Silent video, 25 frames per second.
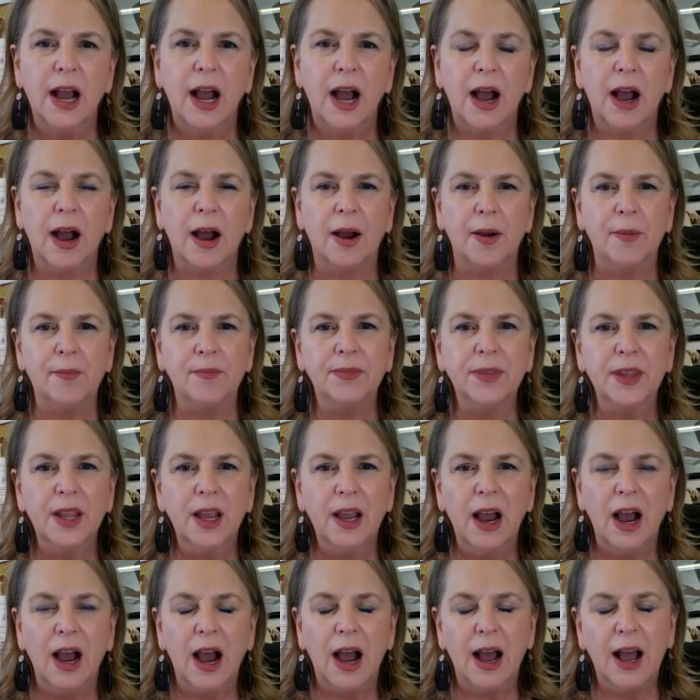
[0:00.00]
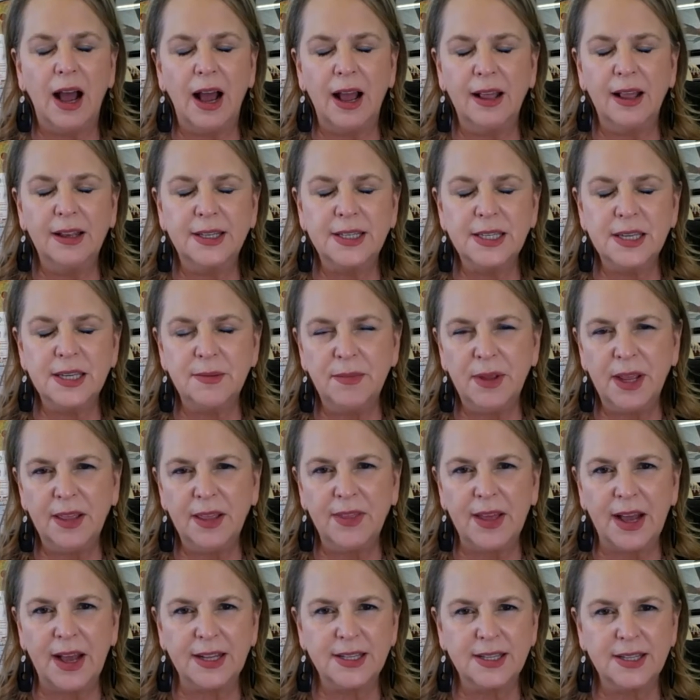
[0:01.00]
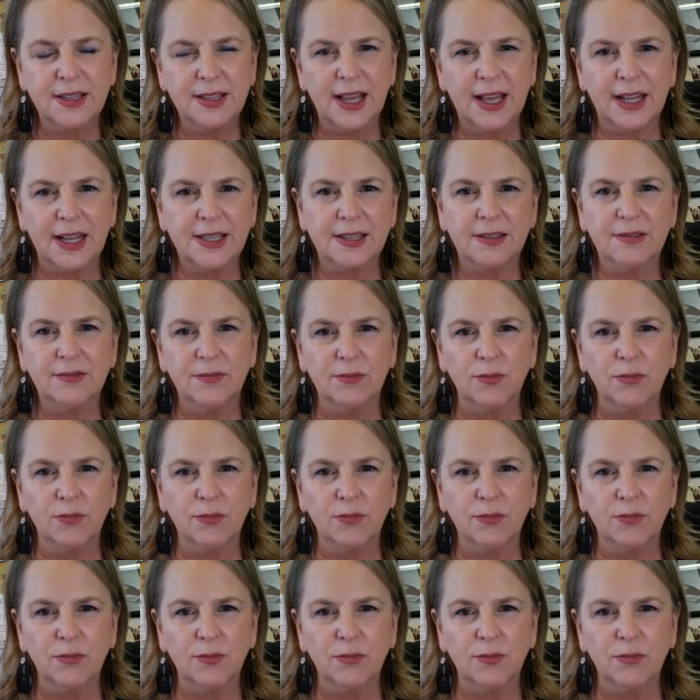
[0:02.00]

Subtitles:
To me, that's